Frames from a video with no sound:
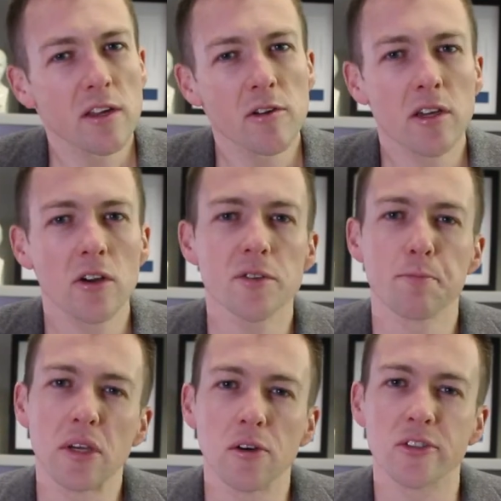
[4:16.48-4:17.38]
theory goes
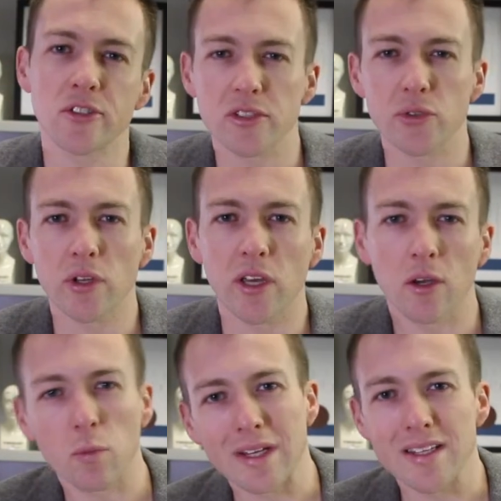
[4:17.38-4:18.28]
beyond just looking
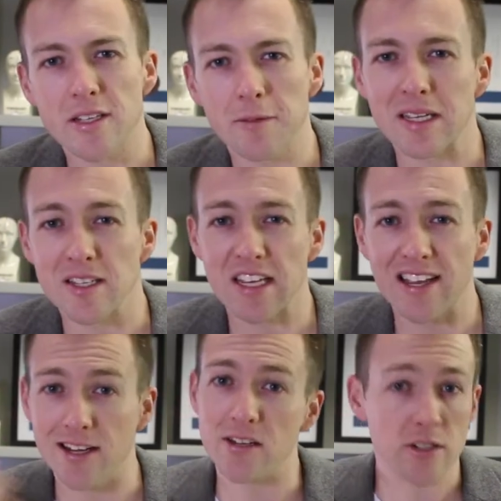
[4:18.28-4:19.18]
at whether something's
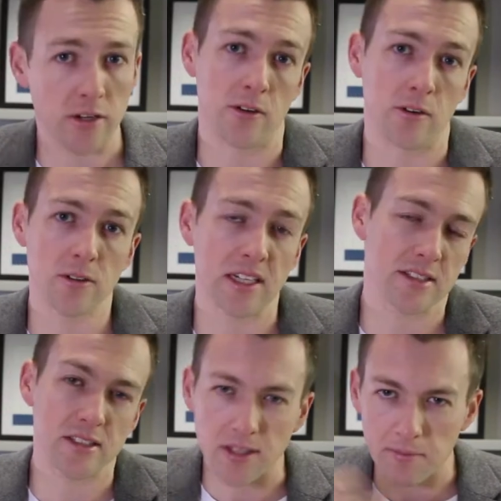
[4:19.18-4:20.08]
internal,
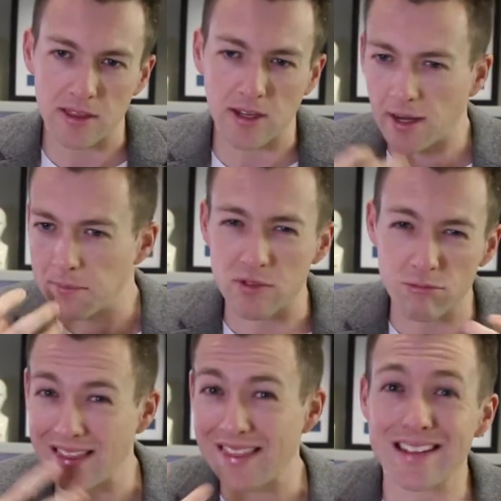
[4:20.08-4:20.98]
as in something that happens
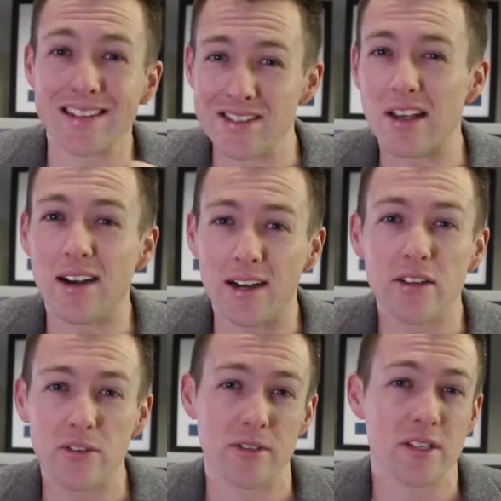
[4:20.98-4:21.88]

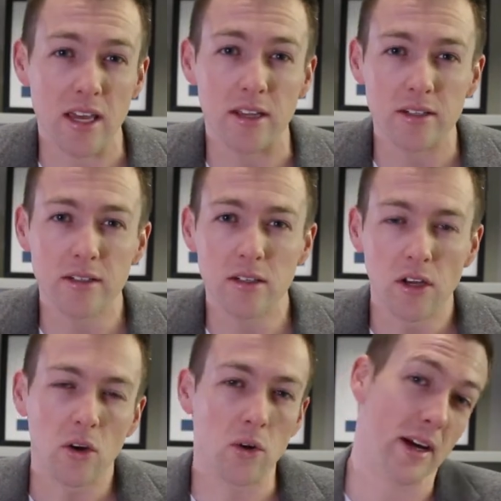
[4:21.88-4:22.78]
inside your skin,
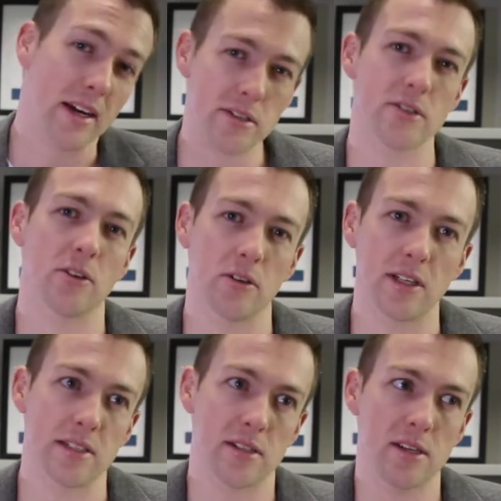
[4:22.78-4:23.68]
or
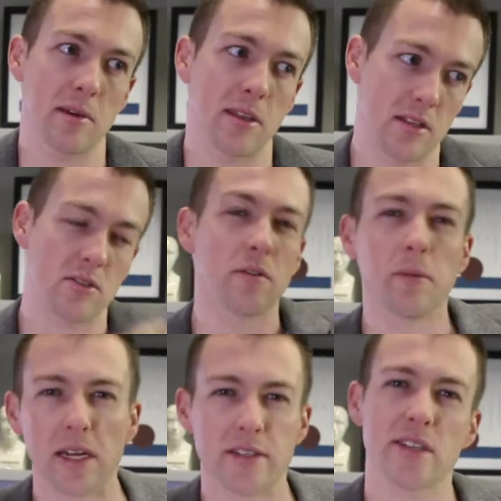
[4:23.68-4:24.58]
external, as in something that's sort of
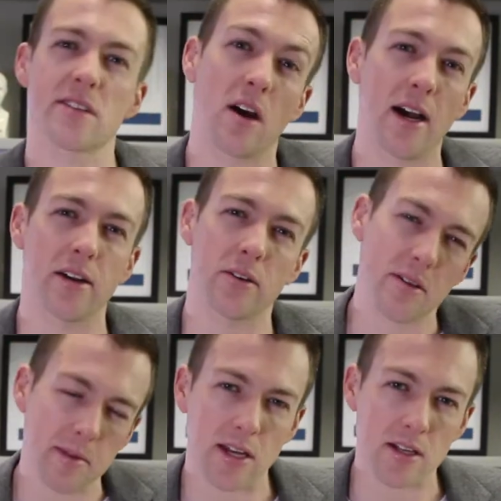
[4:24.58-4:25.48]
about society or
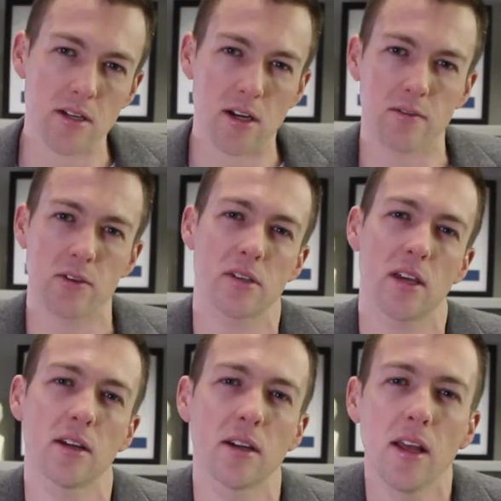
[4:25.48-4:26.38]
something outside of your
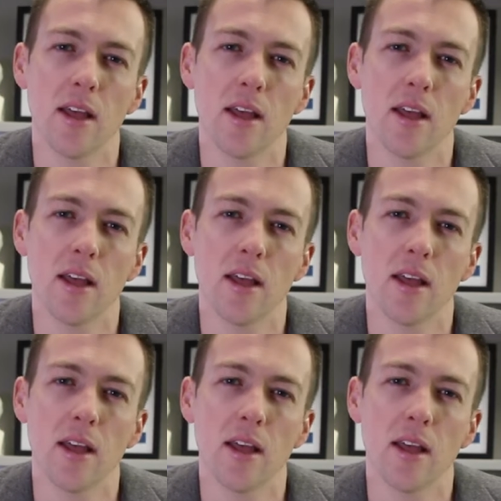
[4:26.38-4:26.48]
skin.